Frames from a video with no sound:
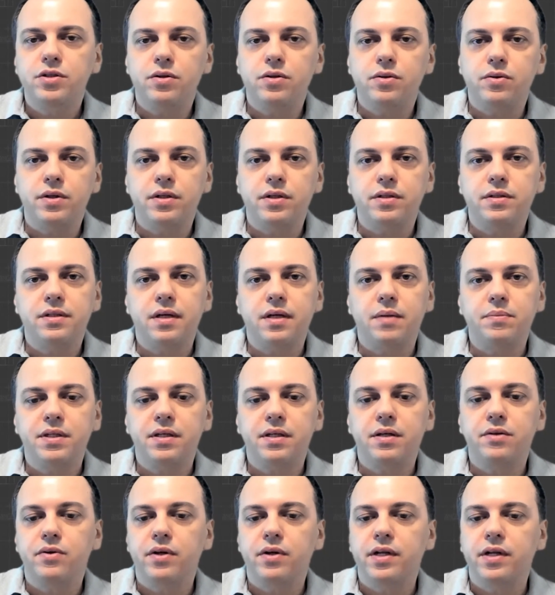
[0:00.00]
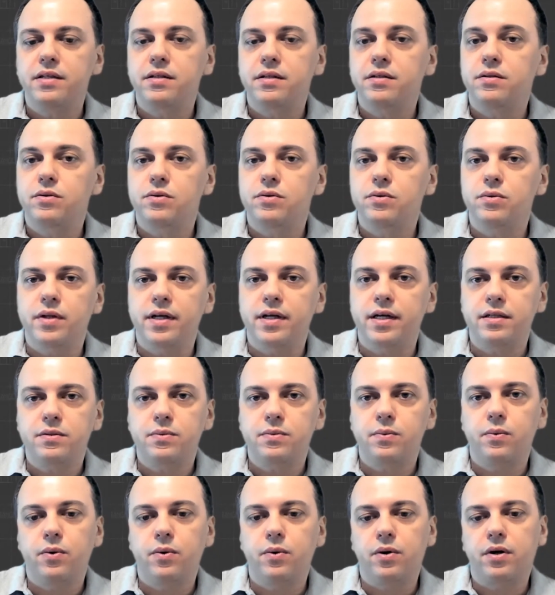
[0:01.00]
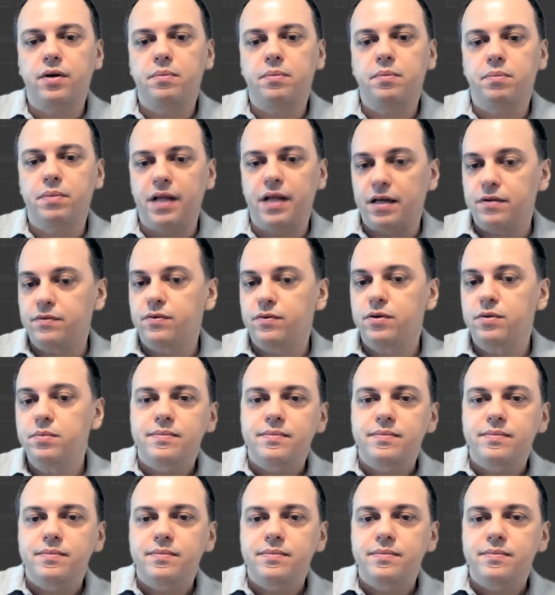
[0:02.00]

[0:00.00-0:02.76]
or it's something that's related to Lacework platform?